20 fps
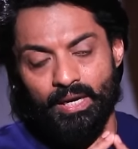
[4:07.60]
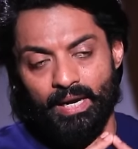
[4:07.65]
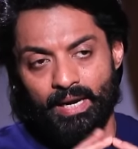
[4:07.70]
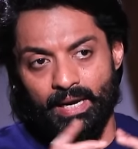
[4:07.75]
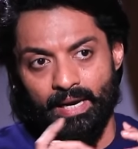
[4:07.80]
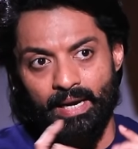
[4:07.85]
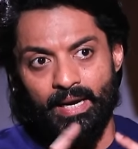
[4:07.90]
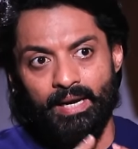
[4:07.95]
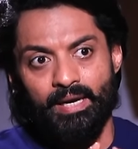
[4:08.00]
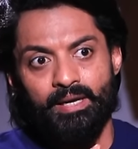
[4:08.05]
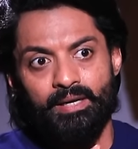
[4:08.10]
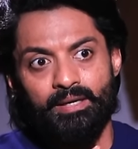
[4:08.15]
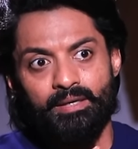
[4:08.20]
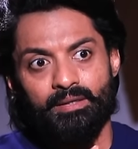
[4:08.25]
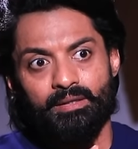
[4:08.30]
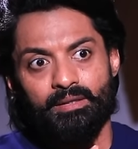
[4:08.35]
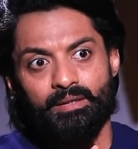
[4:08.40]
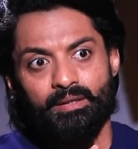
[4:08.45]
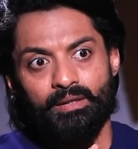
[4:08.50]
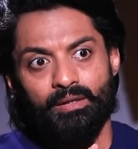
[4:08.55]
and
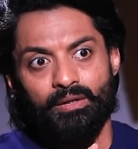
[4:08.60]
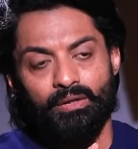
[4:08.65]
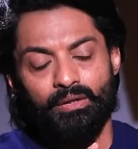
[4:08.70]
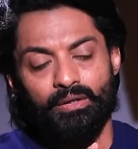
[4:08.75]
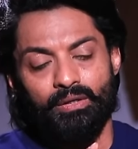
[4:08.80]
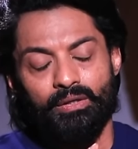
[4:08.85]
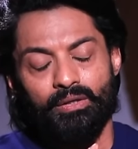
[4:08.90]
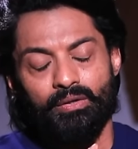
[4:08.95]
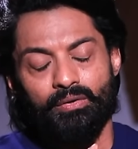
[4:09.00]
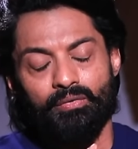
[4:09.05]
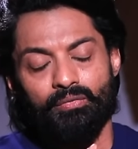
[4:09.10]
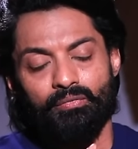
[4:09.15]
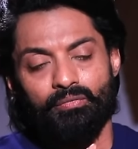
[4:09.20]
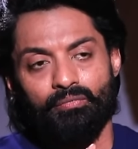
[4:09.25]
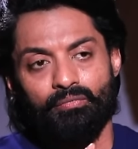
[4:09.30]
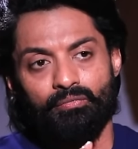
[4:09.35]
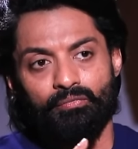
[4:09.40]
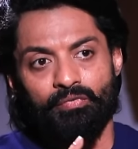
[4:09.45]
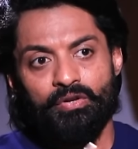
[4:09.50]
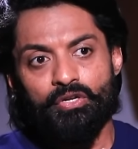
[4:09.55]

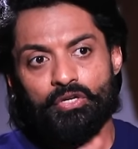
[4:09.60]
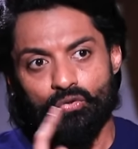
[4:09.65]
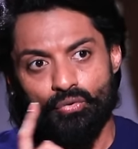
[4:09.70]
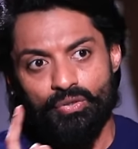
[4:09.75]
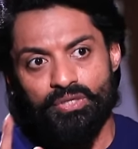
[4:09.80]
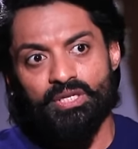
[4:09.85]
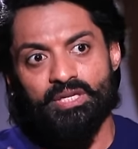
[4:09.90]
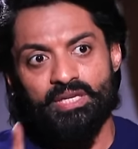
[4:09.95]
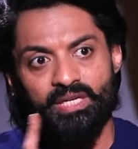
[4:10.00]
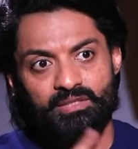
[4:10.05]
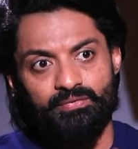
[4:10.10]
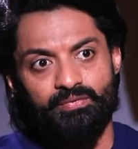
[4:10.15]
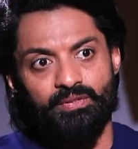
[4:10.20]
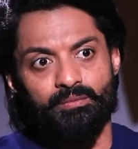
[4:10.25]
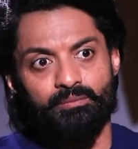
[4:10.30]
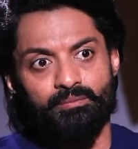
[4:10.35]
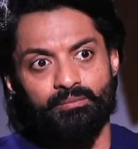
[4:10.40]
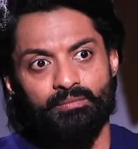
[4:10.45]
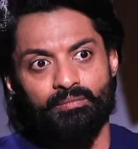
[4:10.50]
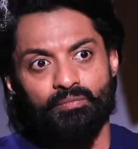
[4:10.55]
when you're doing the next film
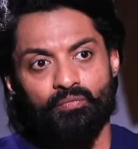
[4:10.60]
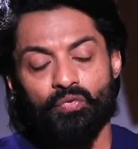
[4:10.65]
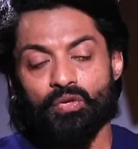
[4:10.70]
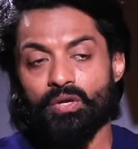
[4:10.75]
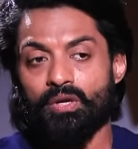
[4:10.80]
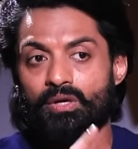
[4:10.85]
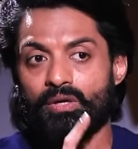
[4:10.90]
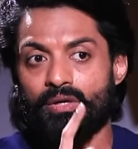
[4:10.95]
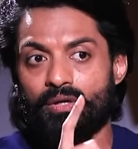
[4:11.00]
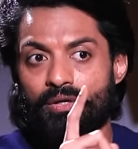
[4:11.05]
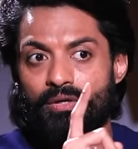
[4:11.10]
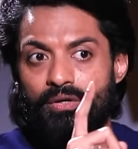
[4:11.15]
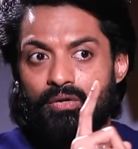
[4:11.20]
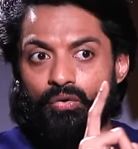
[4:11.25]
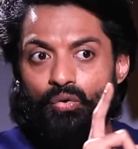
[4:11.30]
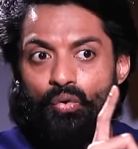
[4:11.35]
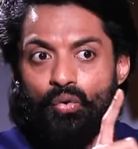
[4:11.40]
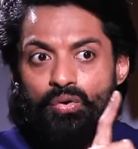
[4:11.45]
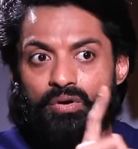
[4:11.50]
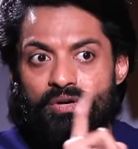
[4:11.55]

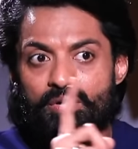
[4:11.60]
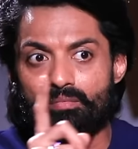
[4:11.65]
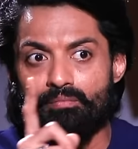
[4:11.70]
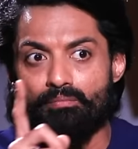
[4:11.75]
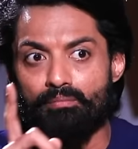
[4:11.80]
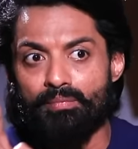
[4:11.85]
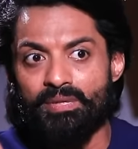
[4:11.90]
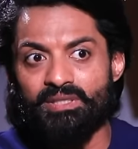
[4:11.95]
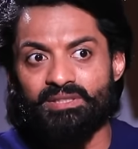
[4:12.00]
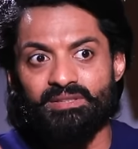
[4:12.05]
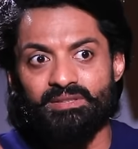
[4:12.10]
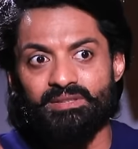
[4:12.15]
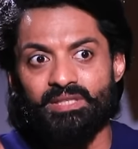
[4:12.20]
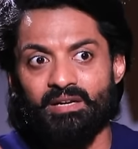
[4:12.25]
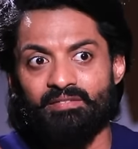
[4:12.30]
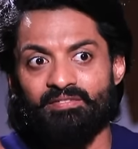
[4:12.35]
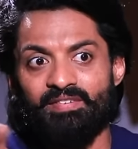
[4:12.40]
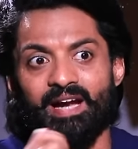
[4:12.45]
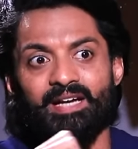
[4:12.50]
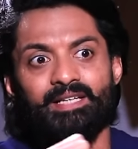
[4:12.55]
don't miss that
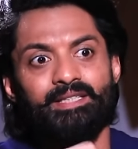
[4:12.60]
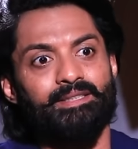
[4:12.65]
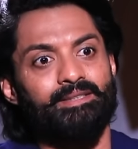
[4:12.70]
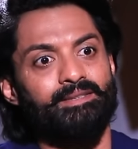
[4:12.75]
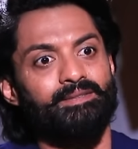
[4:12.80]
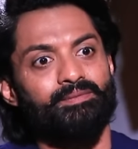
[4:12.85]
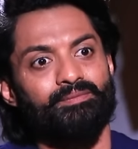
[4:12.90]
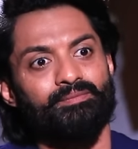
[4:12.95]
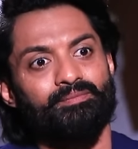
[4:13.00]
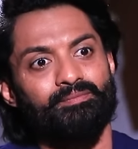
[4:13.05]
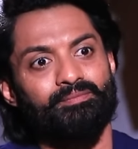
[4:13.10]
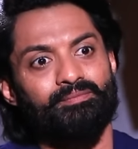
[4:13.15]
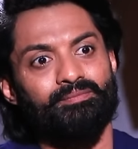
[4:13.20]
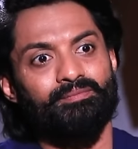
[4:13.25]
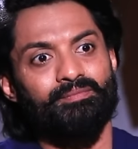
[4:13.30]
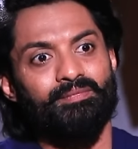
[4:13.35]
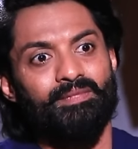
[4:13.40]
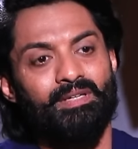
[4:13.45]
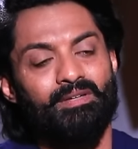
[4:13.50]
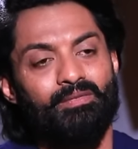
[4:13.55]
factor
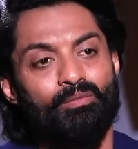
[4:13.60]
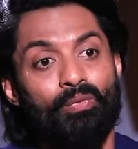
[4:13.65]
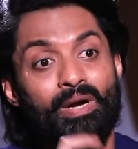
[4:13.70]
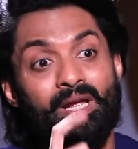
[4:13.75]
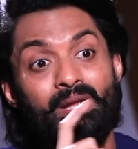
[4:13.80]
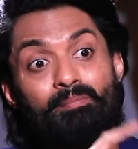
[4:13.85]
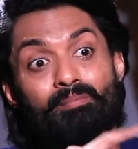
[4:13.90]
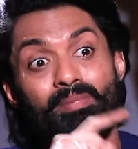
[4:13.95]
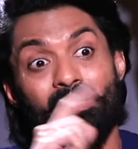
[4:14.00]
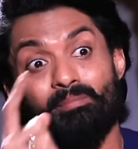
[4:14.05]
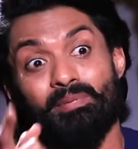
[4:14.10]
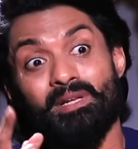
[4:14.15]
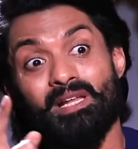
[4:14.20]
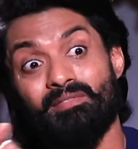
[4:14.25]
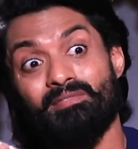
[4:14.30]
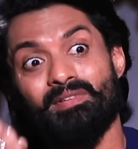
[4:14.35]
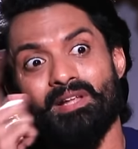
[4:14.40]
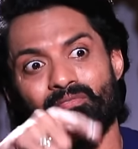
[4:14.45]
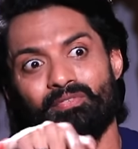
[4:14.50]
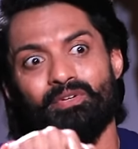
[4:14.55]
why people have
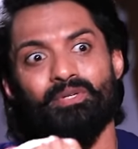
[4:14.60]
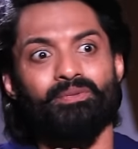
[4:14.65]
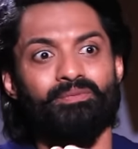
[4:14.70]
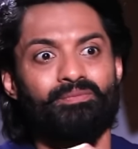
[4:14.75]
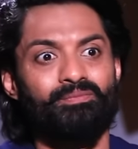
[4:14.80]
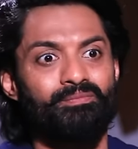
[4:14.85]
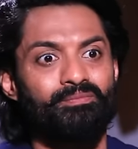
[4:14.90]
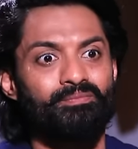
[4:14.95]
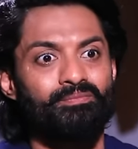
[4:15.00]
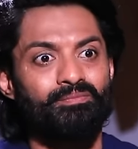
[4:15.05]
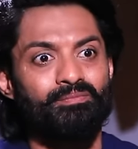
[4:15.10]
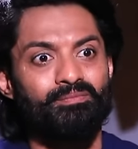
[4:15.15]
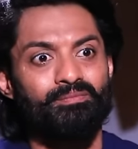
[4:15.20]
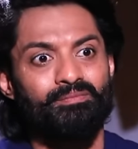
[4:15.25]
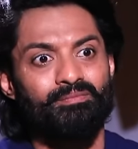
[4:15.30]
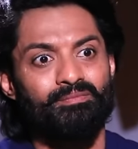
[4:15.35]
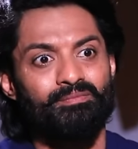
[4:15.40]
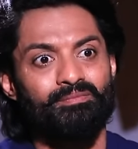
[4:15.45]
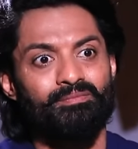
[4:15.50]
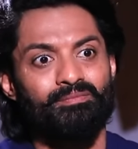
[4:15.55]
loved you
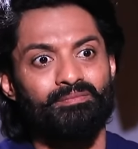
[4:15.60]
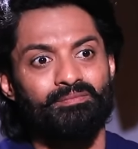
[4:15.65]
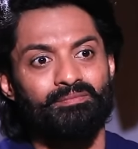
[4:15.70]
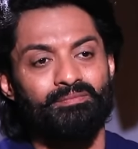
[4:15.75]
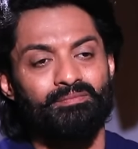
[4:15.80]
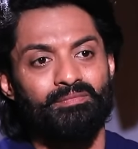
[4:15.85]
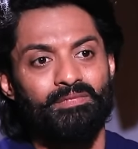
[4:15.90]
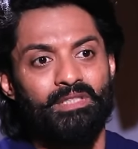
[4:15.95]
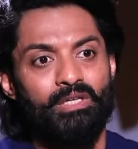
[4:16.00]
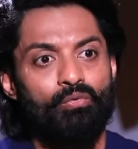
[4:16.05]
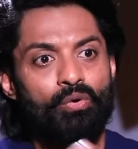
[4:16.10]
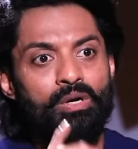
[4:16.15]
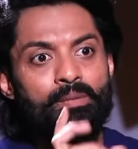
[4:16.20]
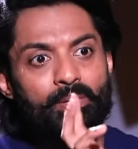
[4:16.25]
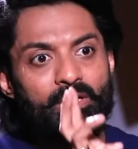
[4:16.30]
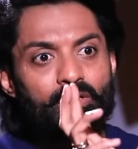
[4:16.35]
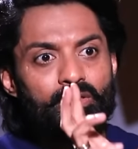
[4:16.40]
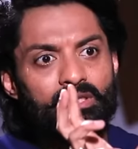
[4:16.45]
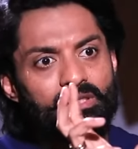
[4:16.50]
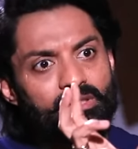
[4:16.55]
one
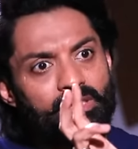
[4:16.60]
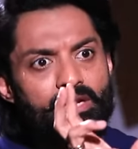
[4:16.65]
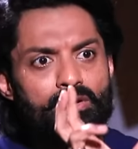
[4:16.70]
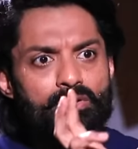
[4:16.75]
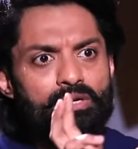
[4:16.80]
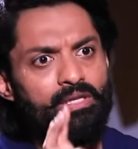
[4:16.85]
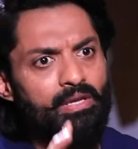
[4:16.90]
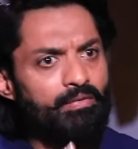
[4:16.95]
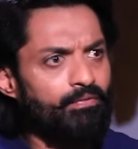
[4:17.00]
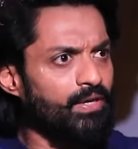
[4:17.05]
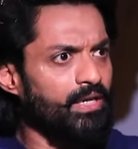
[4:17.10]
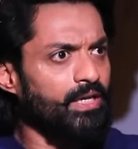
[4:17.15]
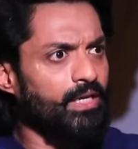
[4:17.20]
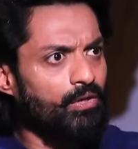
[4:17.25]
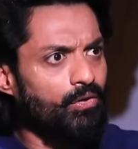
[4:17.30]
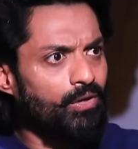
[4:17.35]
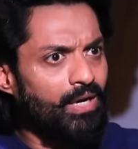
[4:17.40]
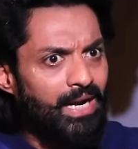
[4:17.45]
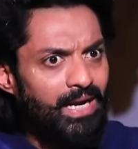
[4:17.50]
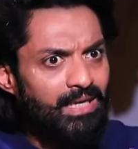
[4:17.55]
particular thing untadi every
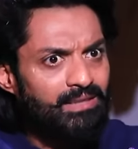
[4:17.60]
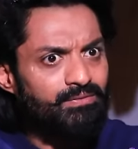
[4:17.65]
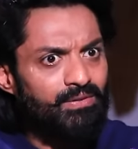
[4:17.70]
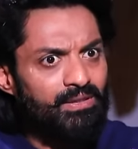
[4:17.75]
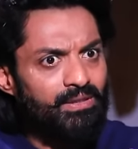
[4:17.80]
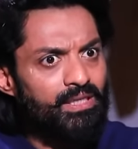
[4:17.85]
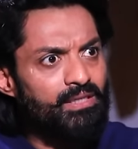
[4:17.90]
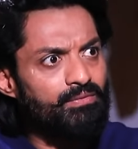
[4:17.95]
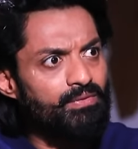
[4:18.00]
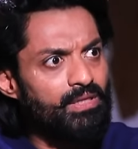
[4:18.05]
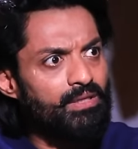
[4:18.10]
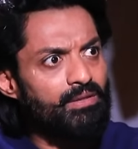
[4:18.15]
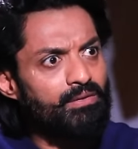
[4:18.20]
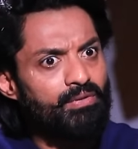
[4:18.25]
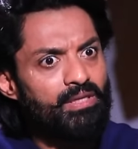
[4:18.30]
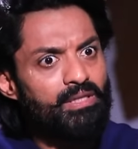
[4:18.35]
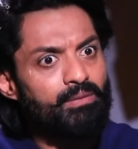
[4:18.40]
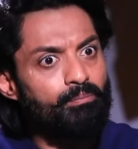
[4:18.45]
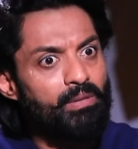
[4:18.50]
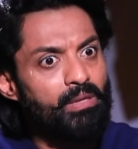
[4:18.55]
hero has one thing
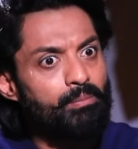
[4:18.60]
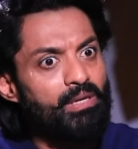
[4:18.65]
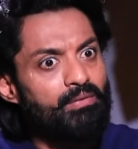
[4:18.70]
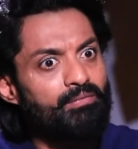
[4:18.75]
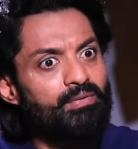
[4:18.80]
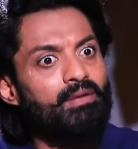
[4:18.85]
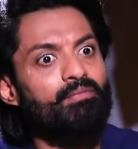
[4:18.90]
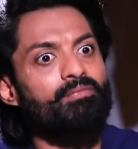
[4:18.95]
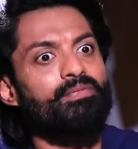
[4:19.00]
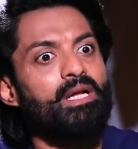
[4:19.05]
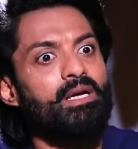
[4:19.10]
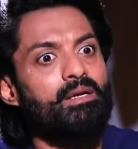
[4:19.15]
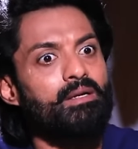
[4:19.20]
where people have loved that